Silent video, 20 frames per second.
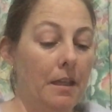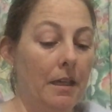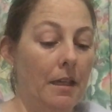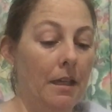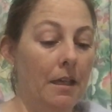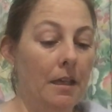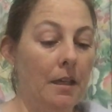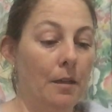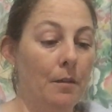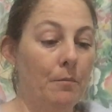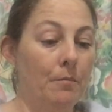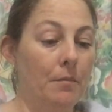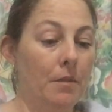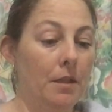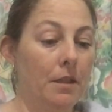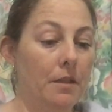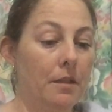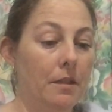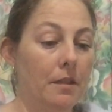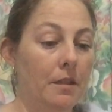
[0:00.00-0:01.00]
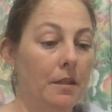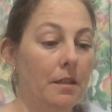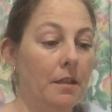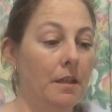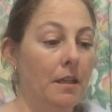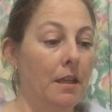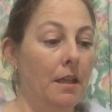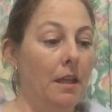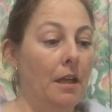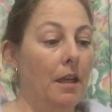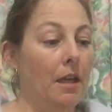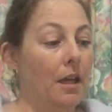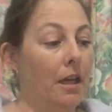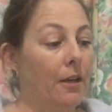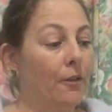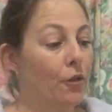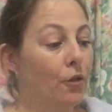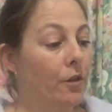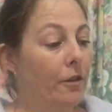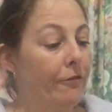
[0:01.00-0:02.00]
and
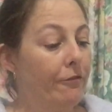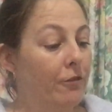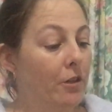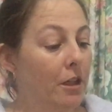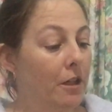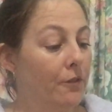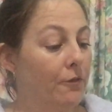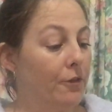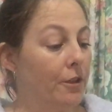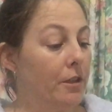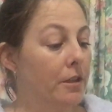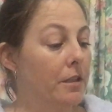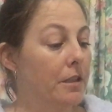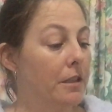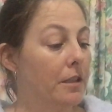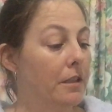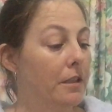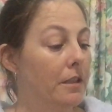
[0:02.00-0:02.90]
on the front of it